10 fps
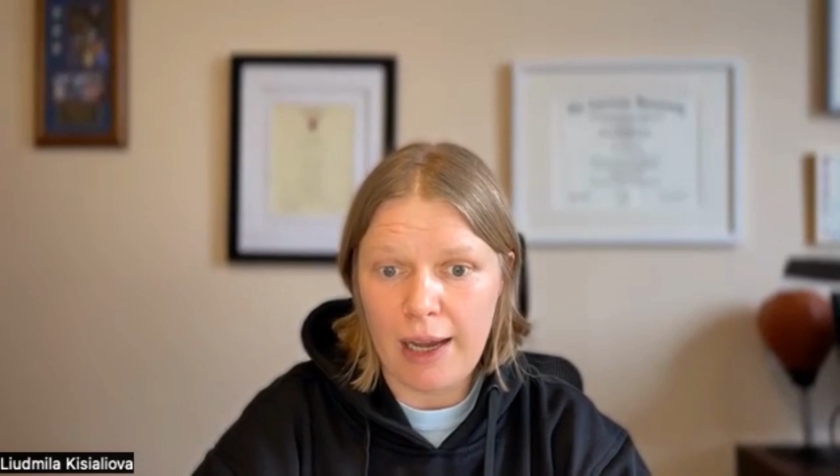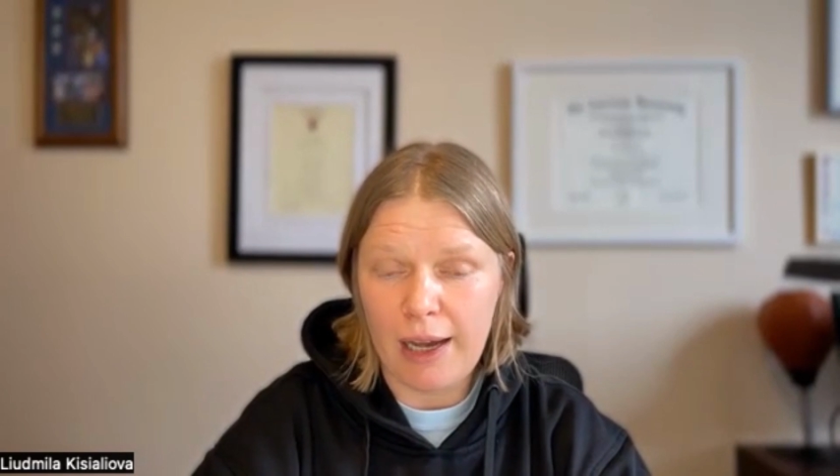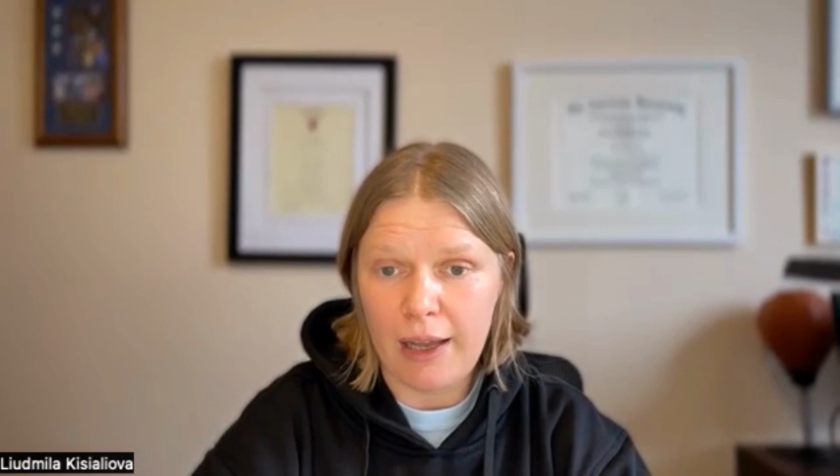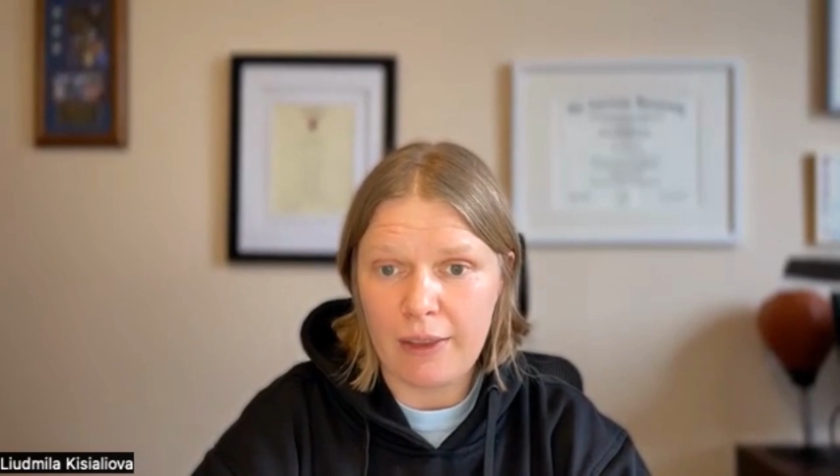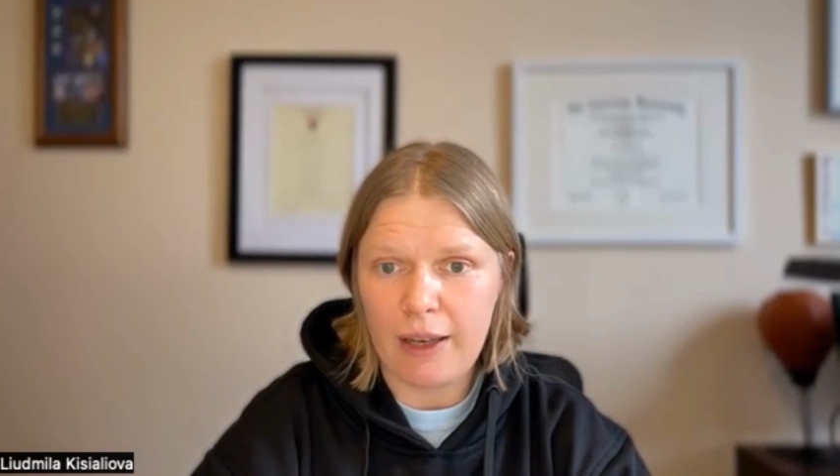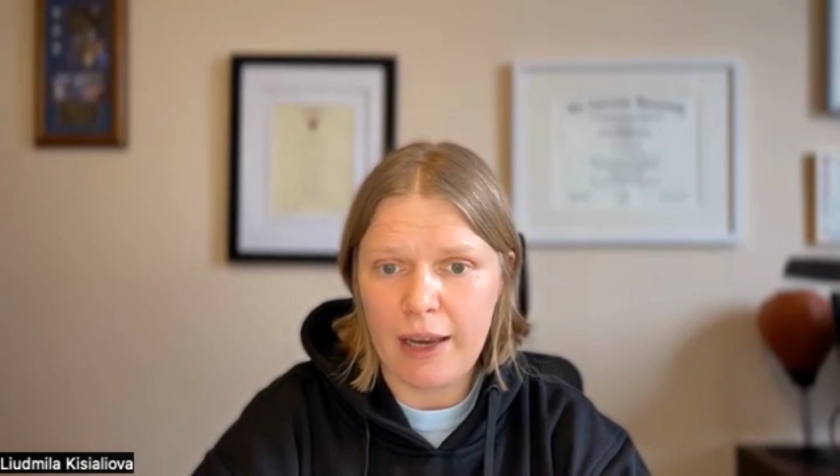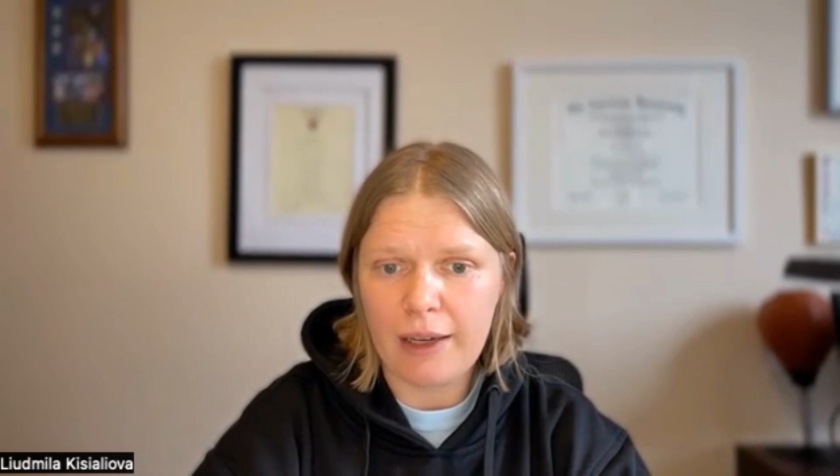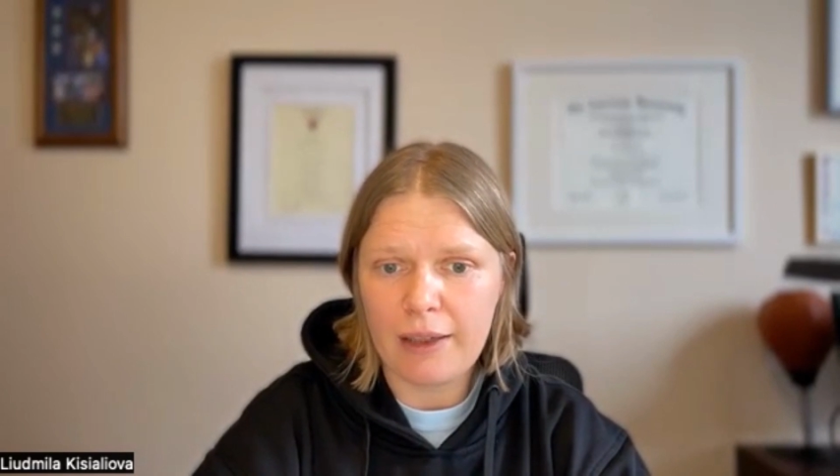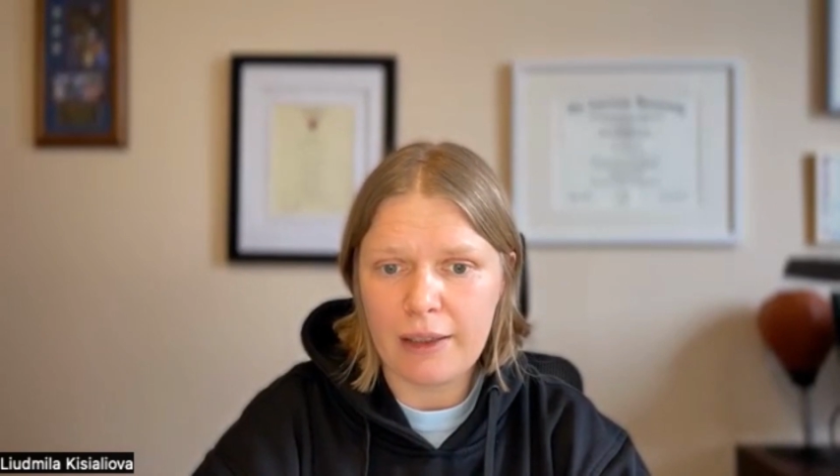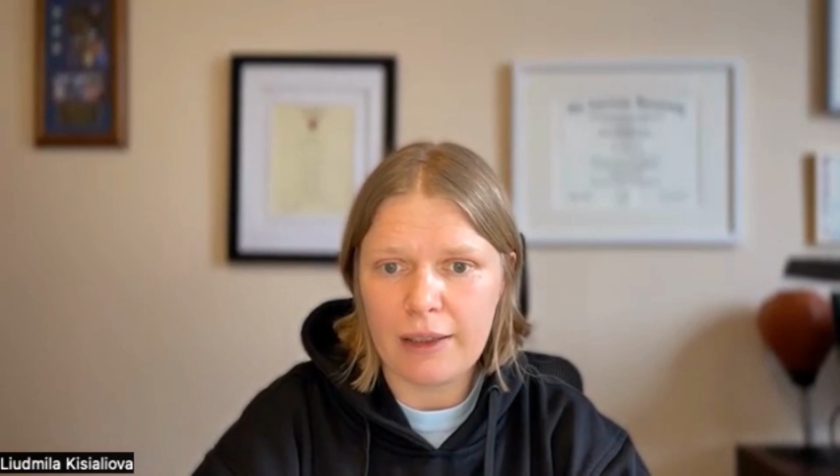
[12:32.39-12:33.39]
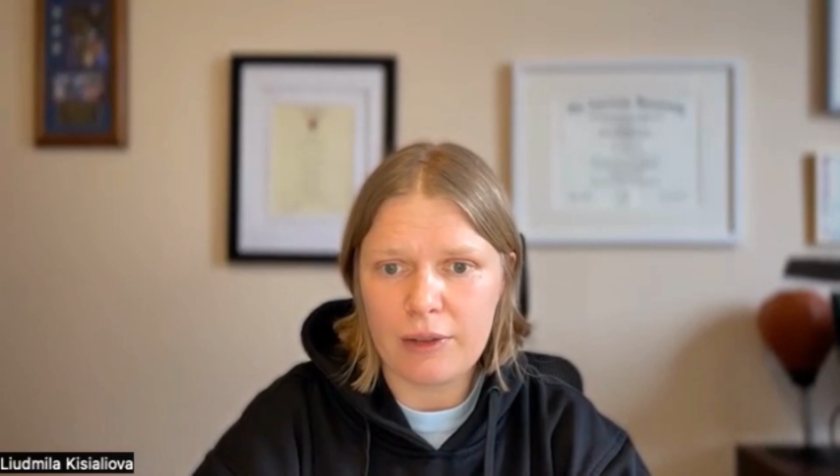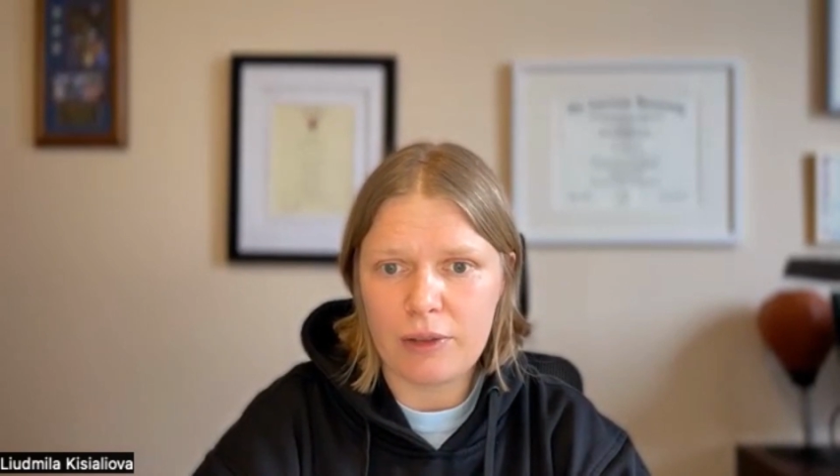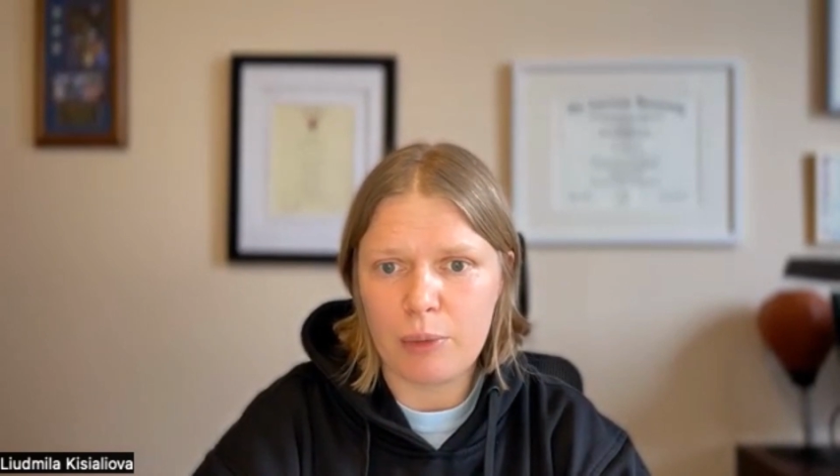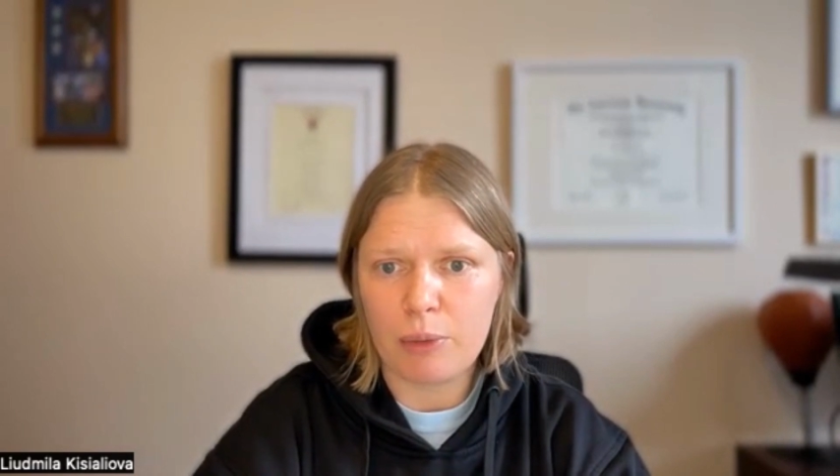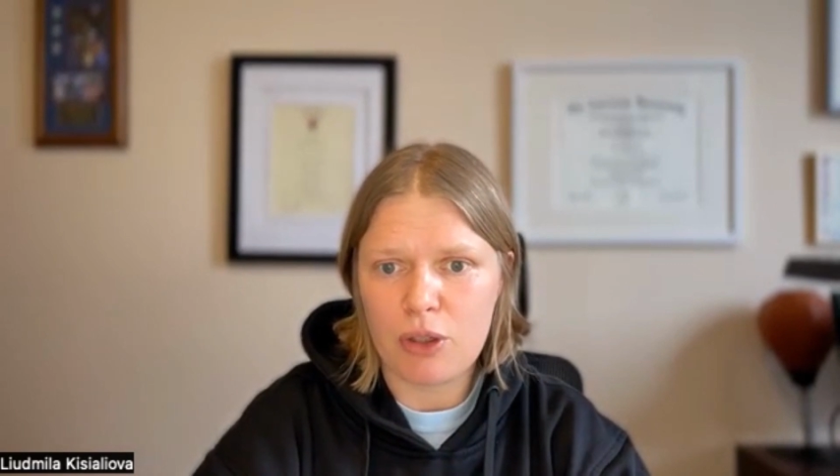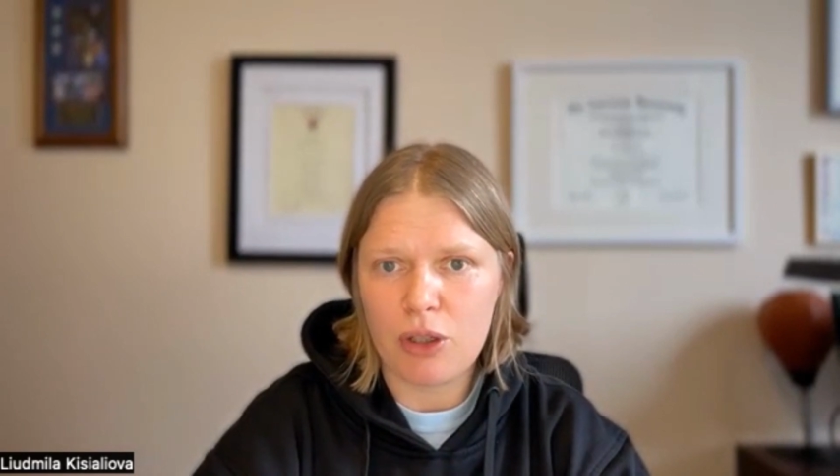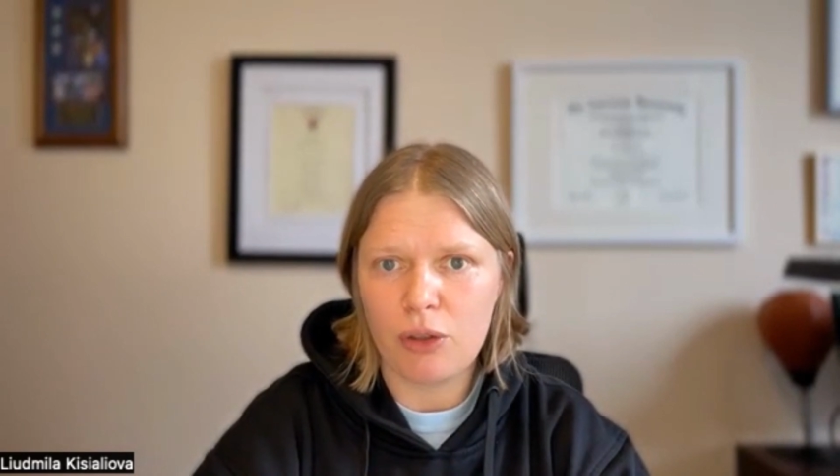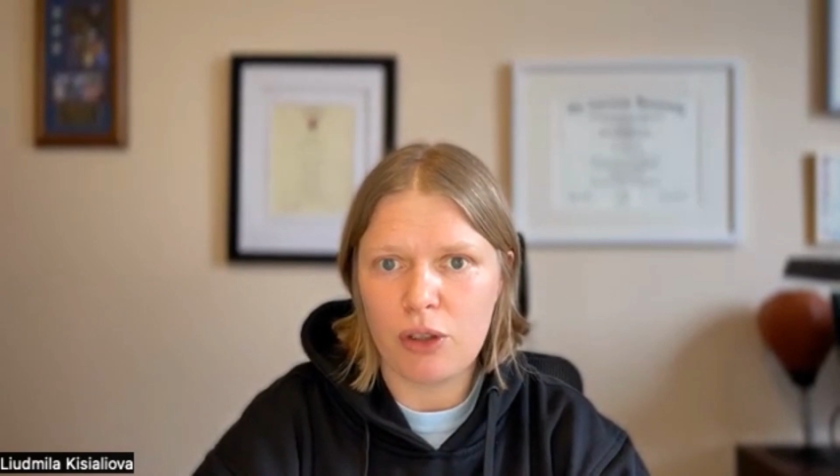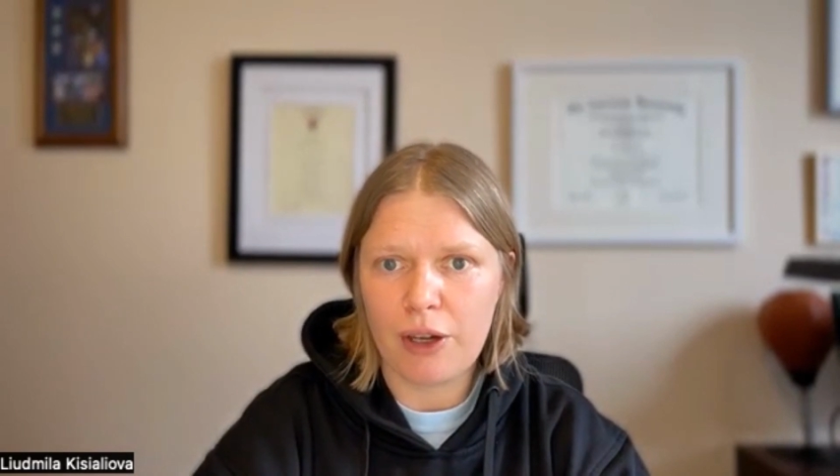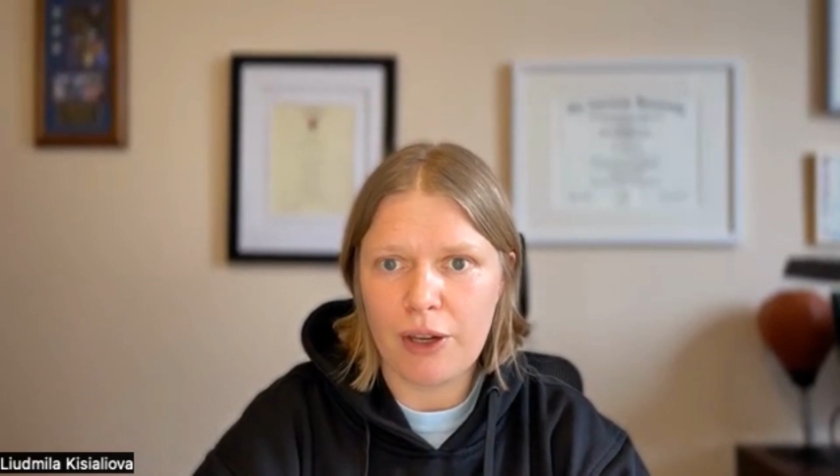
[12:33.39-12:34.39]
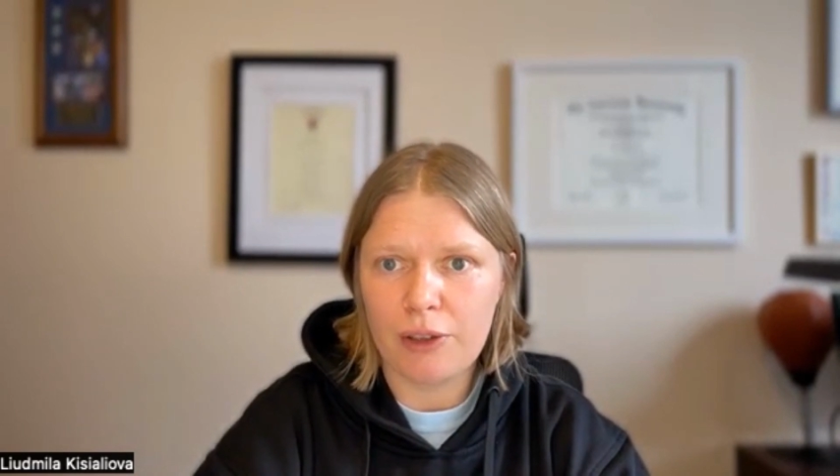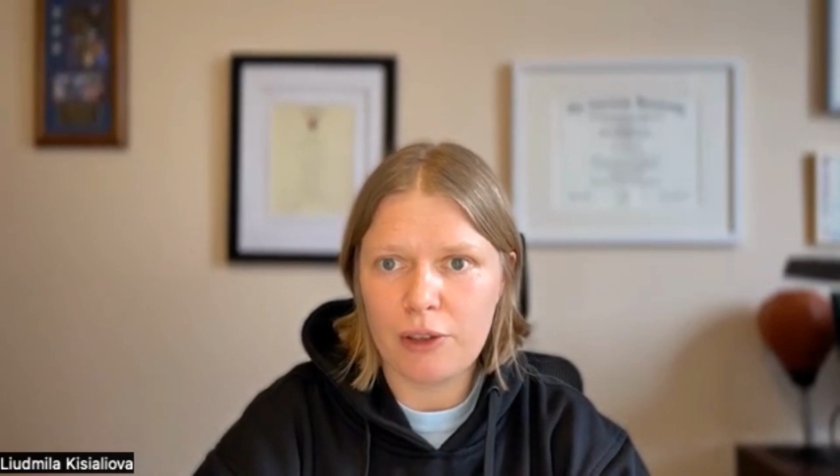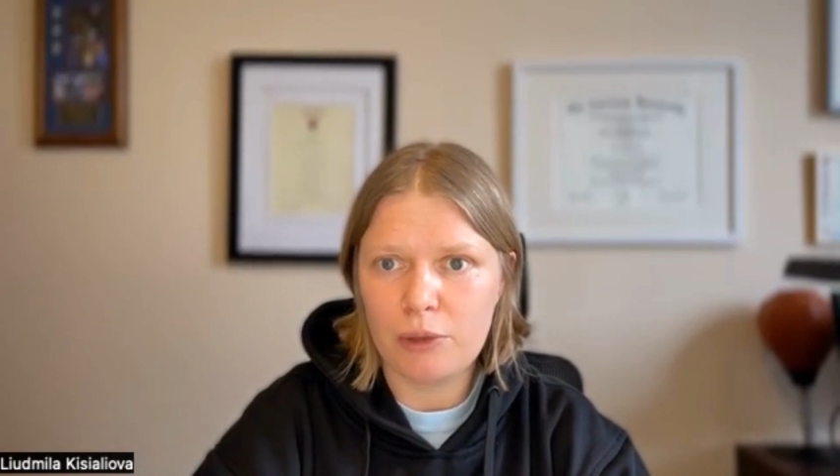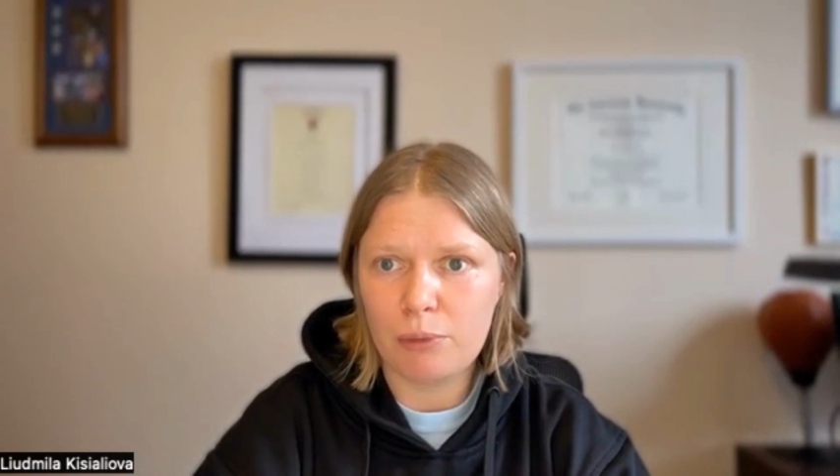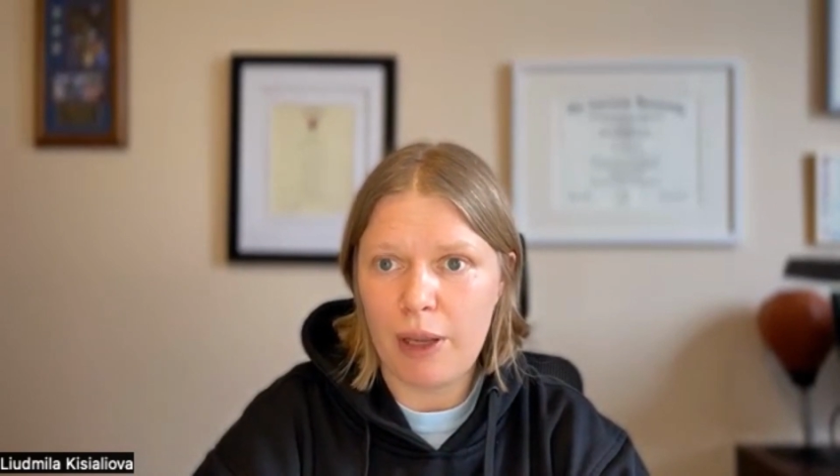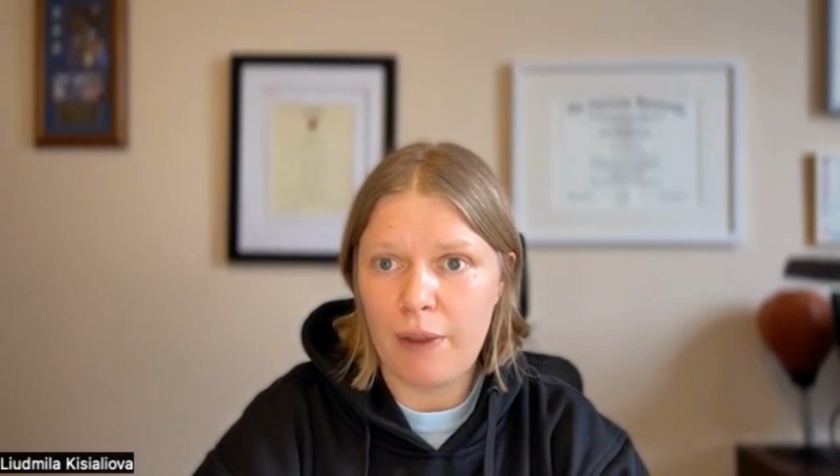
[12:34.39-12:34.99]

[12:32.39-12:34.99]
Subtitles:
the link to that particular article.